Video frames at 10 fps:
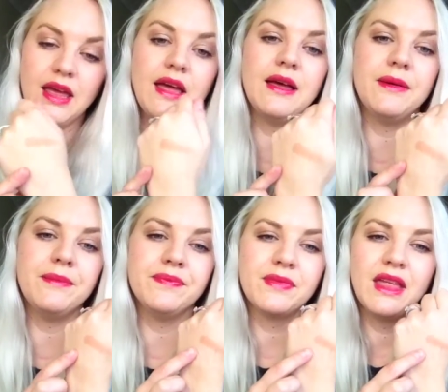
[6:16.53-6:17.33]

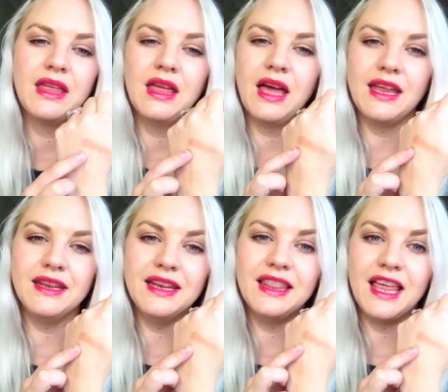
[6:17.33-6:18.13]
I
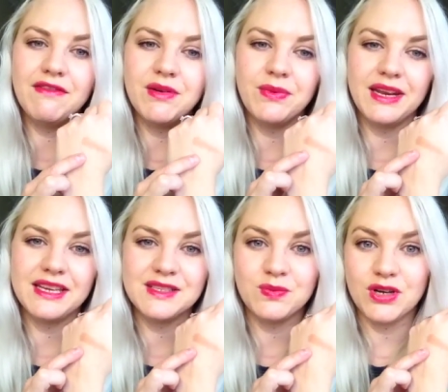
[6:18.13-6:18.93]
didn't love it when I
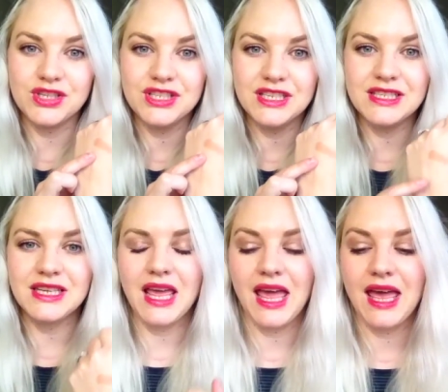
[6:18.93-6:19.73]
swatched it,
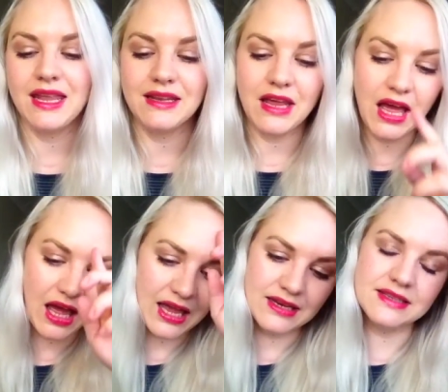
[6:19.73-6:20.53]
and
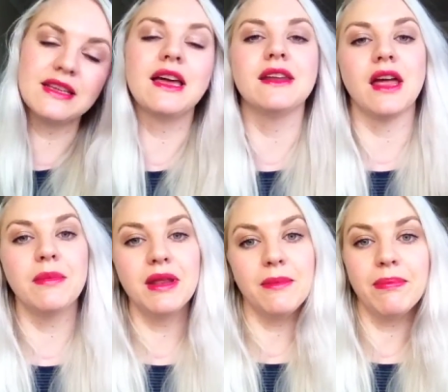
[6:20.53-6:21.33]
I decided
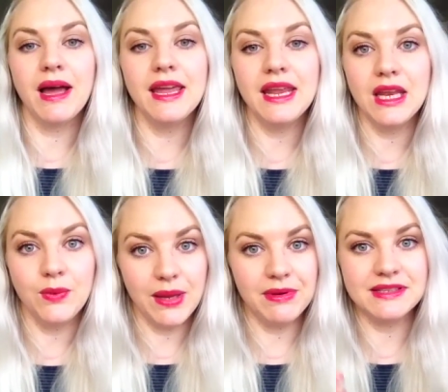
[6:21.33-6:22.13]
I'm gonna buy it
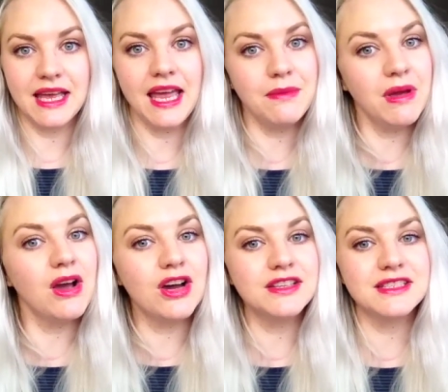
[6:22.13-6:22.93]
anyway because I had my
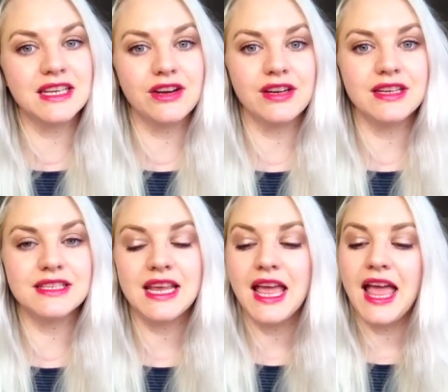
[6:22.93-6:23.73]
heart set on
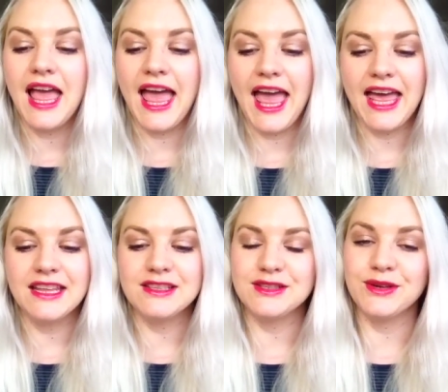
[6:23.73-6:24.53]
it,
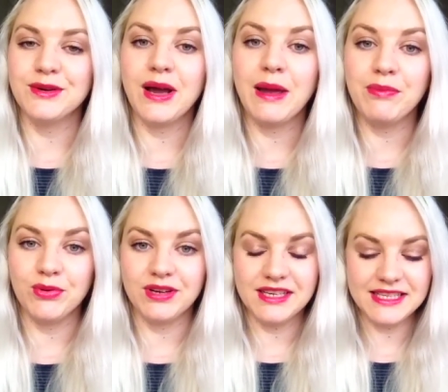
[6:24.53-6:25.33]
and so I
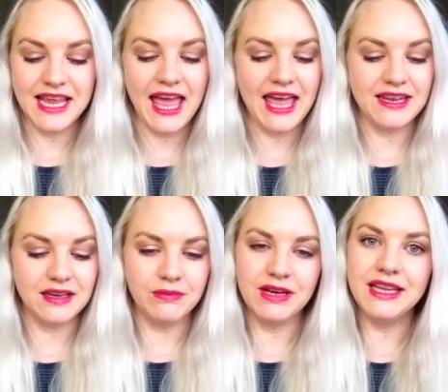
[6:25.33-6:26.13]
bought it, and
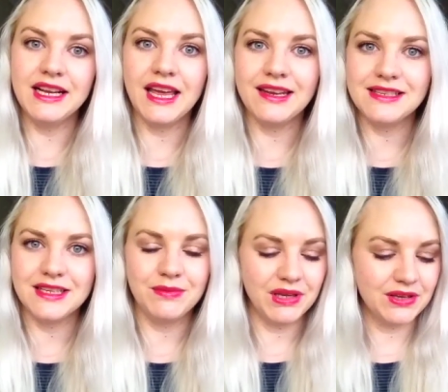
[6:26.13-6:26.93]
I'm really glad I
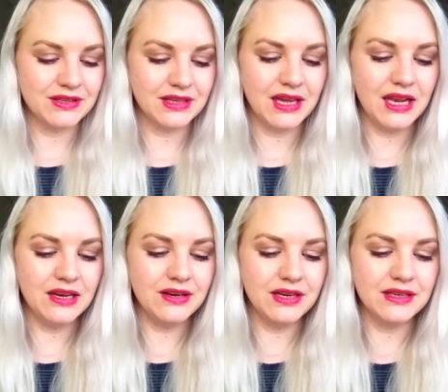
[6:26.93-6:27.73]
did, because the color
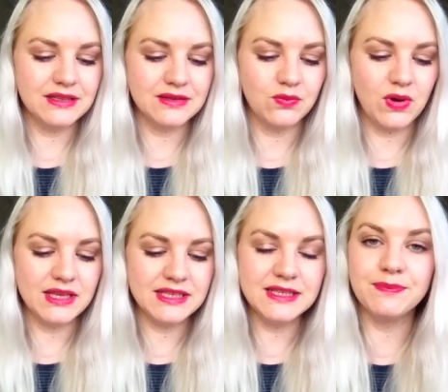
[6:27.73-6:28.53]
is,
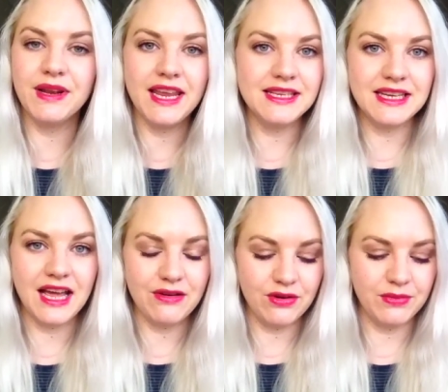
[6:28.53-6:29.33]
once it's blended
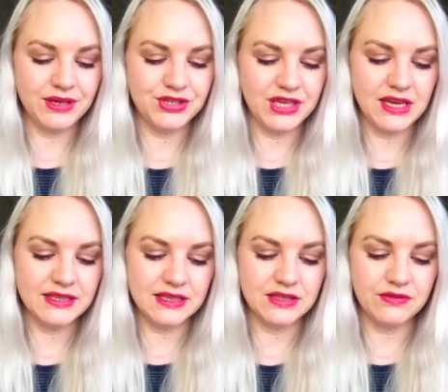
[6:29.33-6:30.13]
out on my
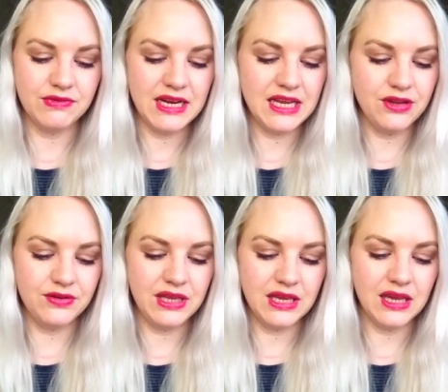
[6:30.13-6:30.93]
cheeks, it's a really
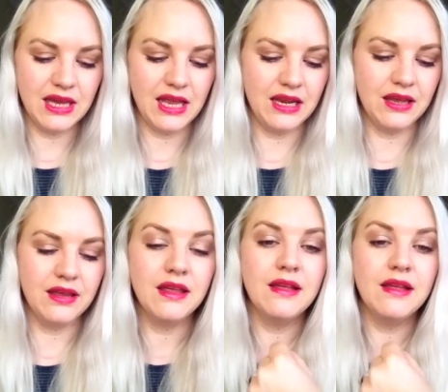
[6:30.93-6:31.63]
unique color